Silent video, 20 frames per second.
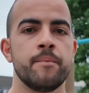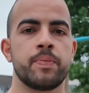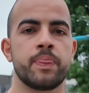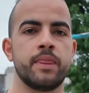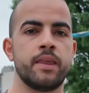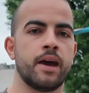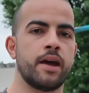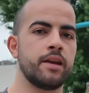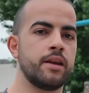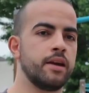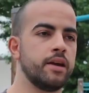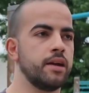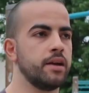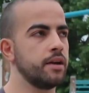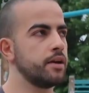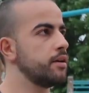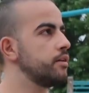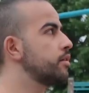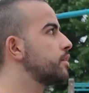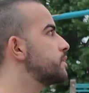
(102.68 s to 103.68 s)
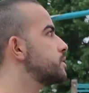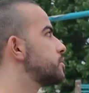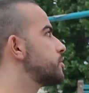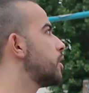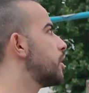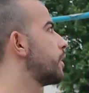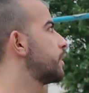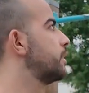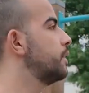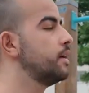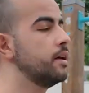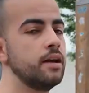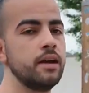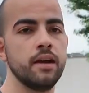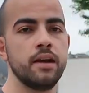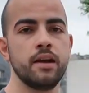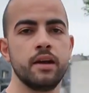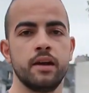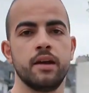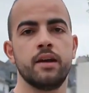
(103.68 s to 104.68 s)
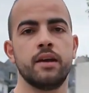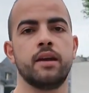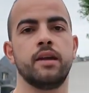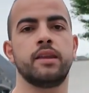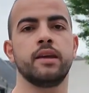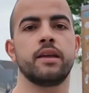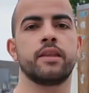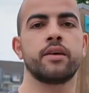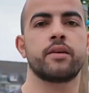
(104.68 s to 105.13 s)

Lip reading: you find your true purpose and what you truly